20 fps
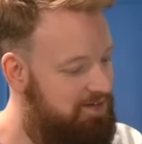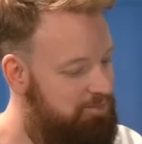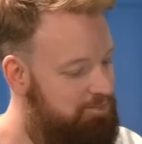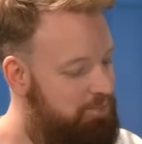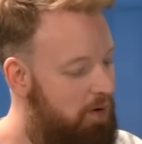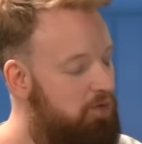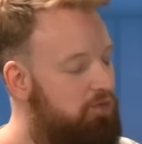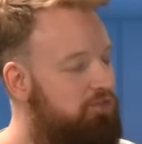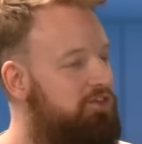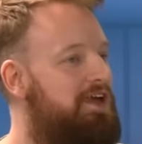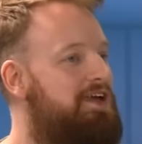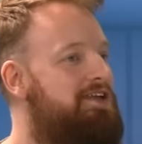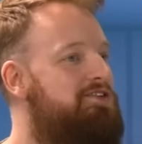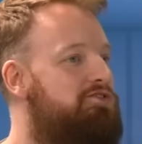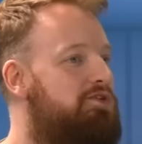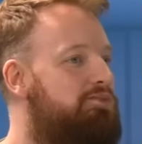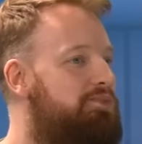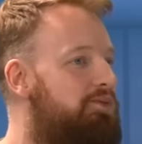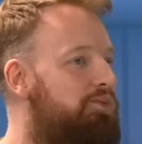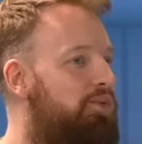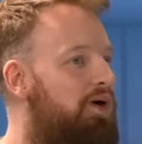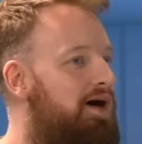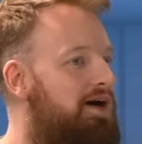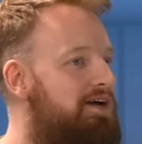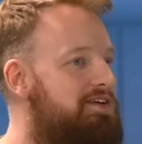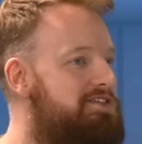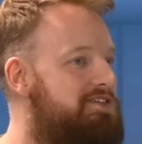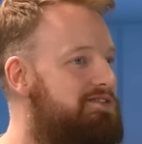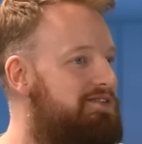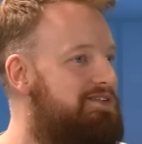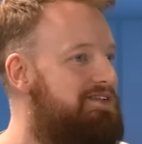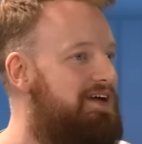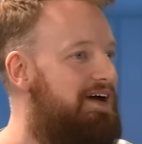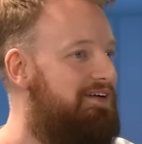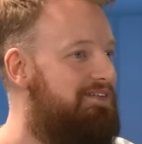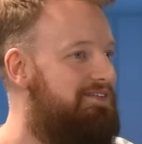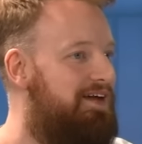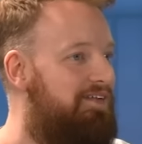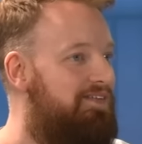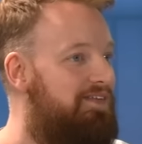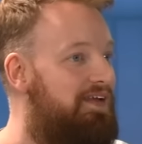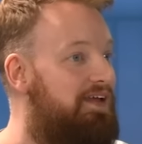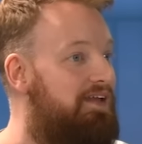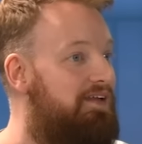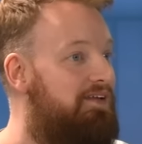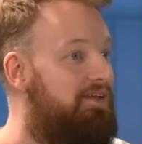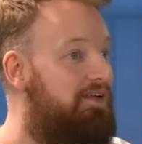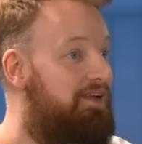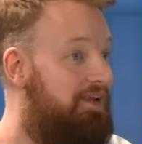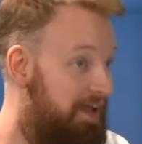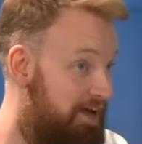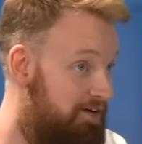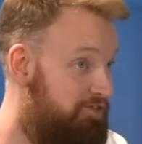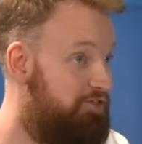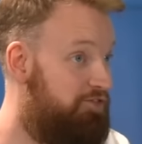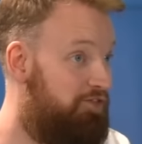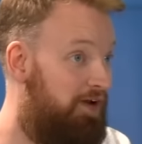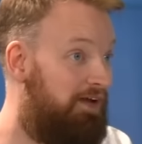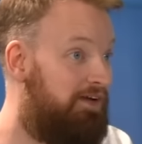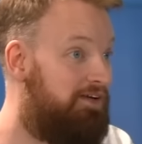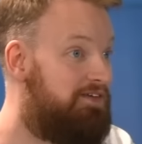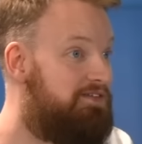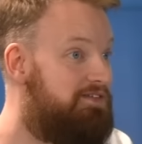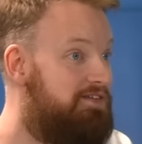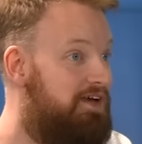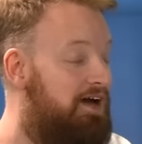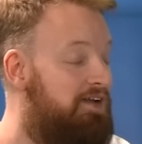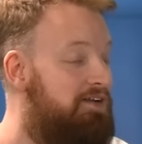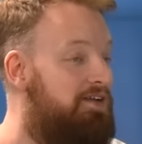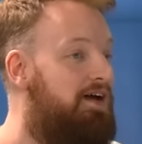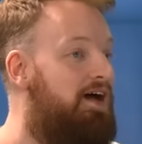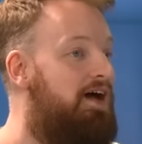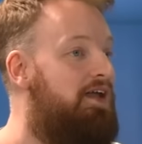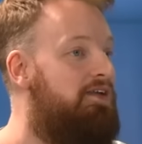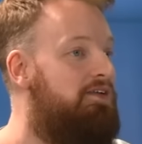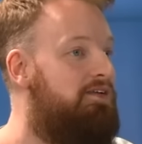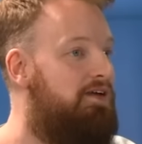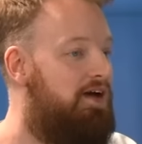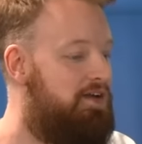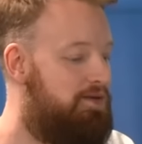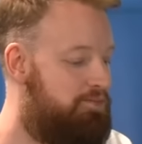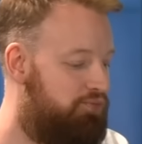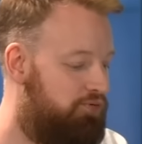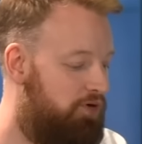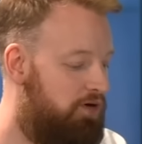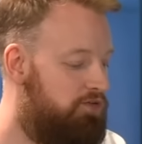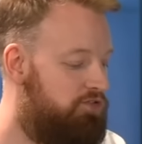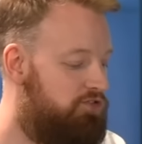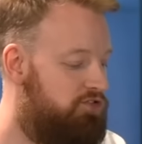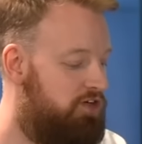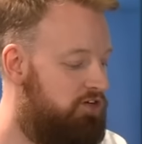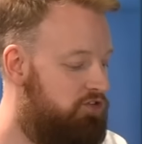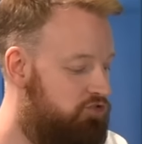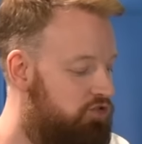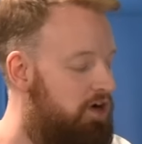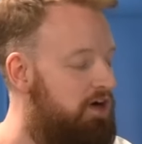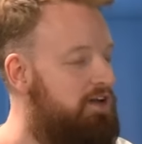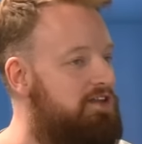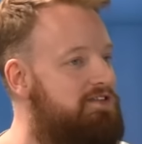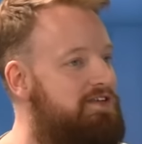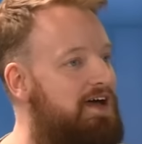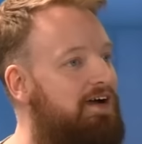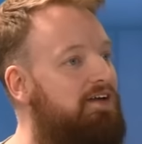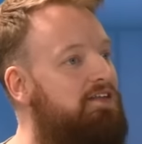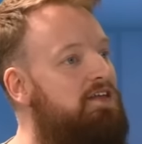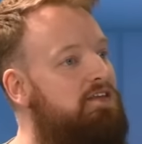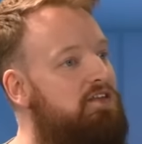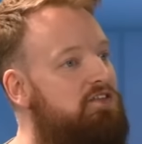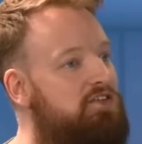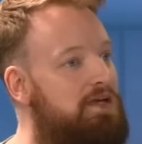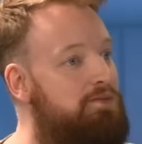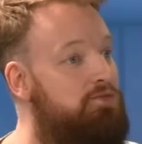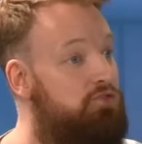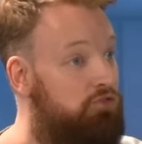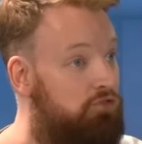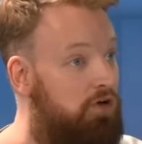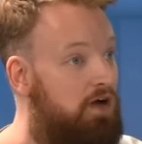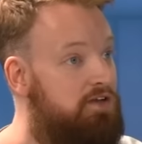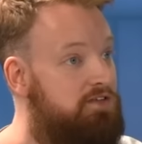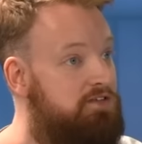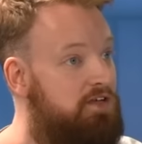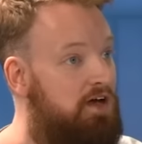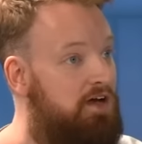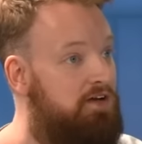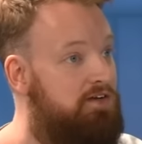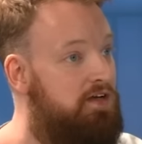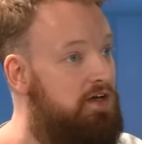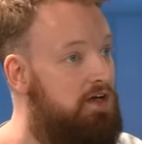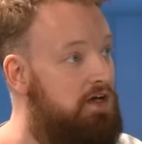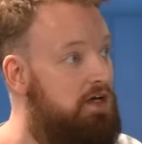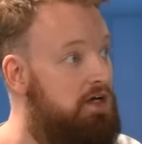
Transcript: both teams would be wise to attack down their left flanks and approach and try and attack the other team's right side.